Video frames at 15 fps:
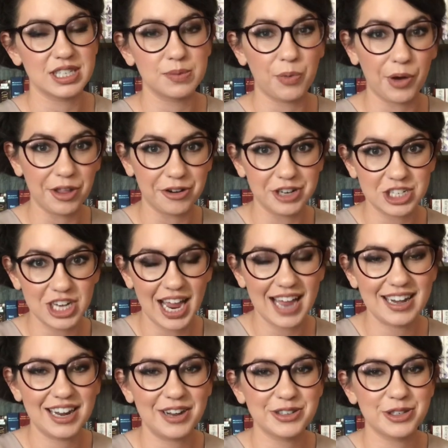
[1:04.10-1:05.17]
spoilery chat
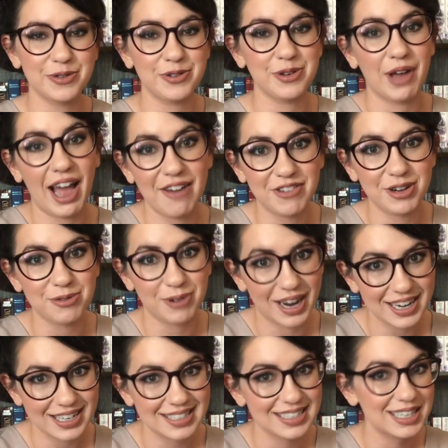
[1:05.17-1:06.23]
now. So if you haven't read
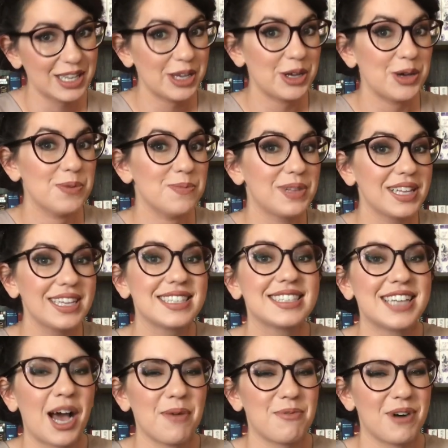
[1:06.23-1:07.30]
it, please
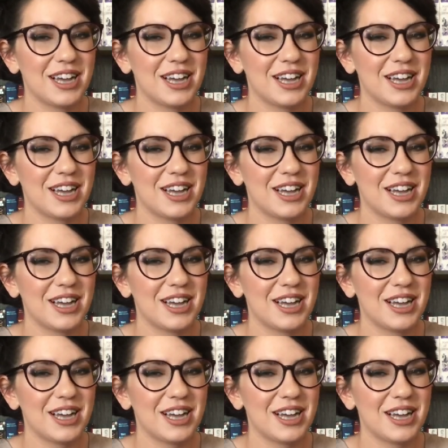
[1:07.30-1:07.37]
stop